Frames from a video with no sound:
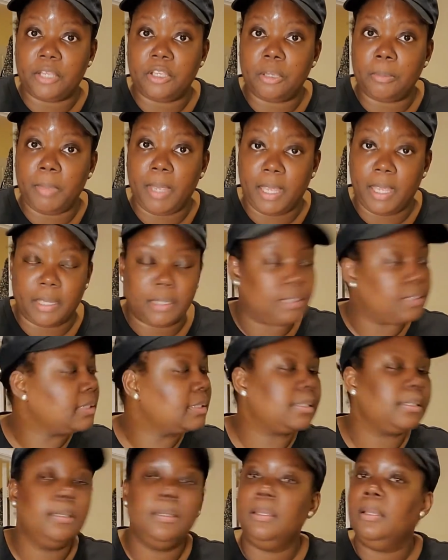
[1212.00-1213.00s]

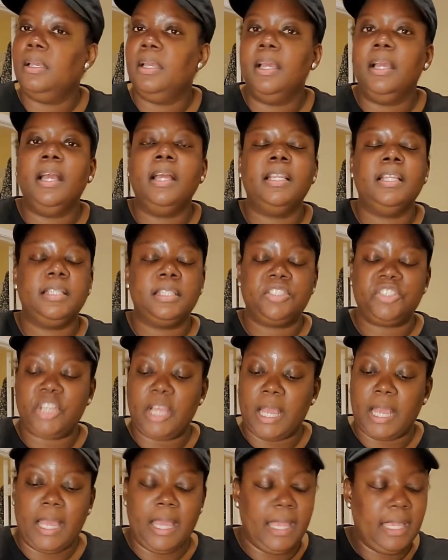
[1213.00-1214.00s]
manners.
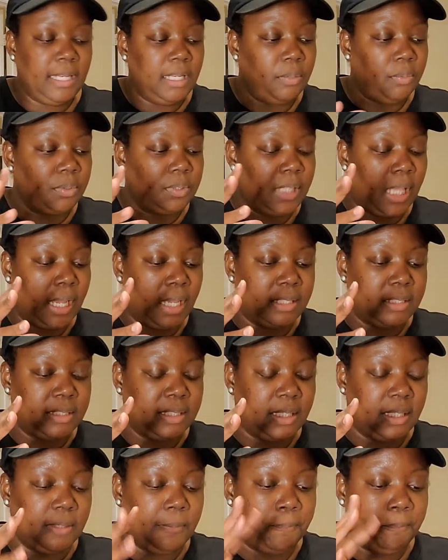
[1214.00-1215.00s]
Child, and it was, like I
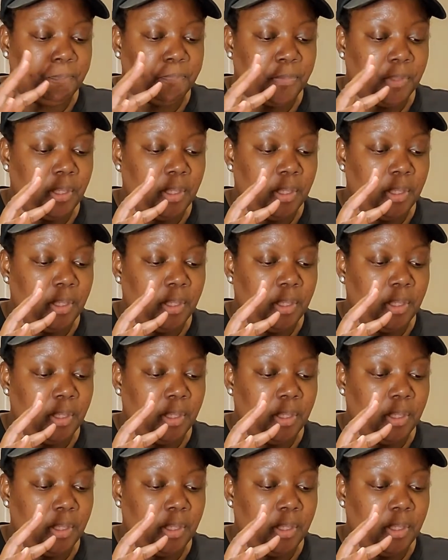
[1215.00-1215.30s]
said,